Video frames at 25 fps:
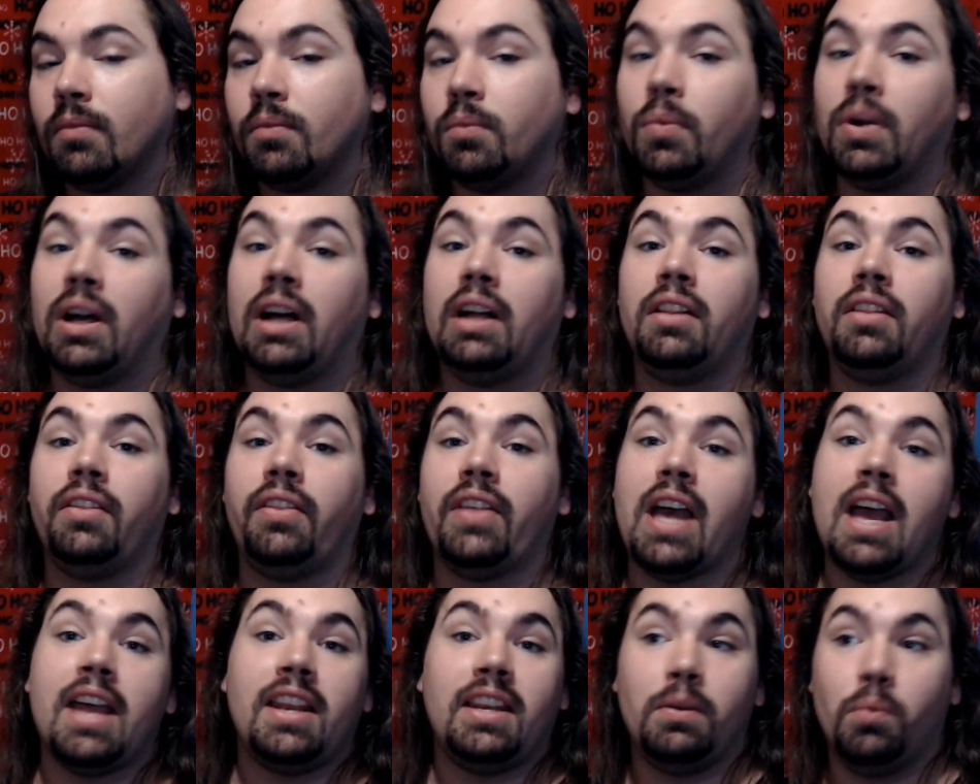Well,
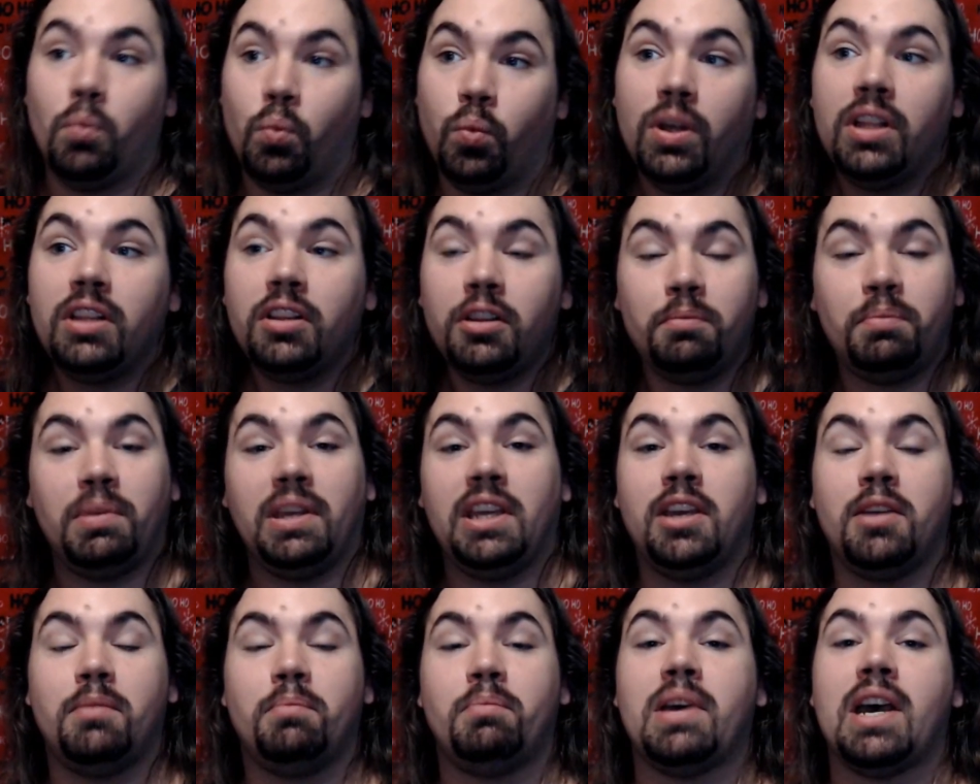that will
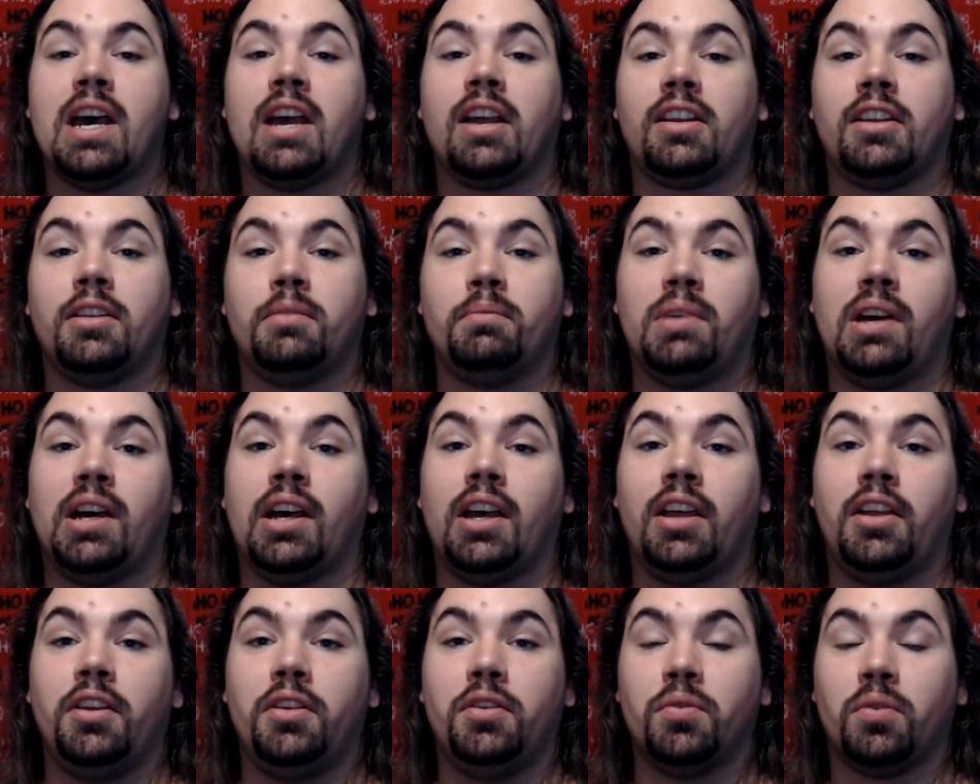be impacted
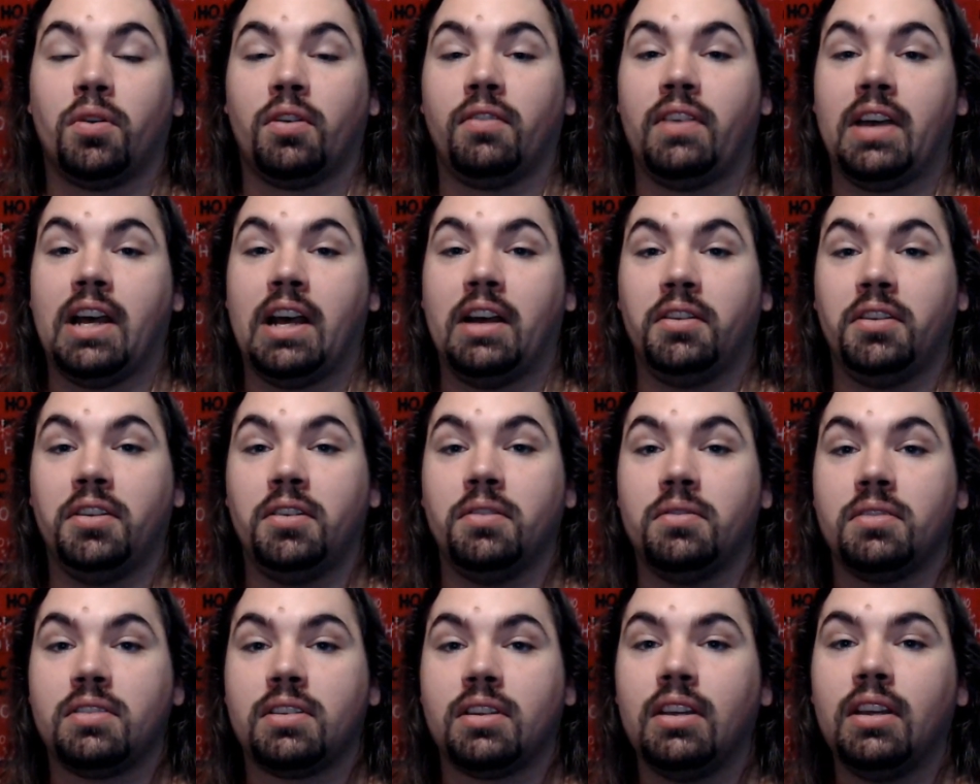by your
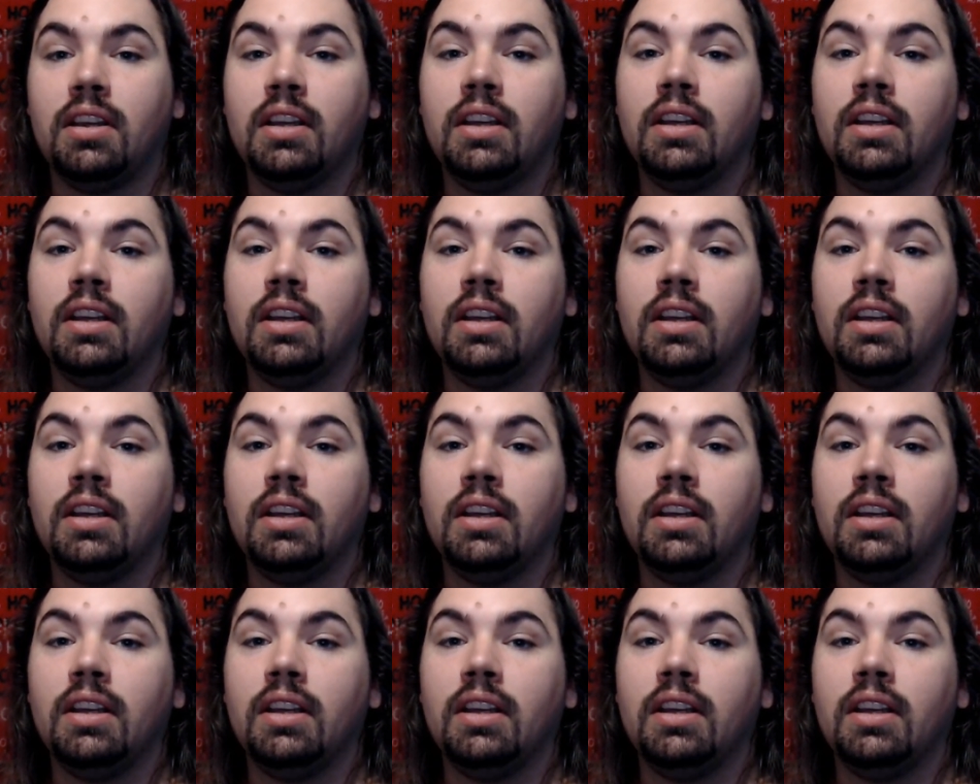values.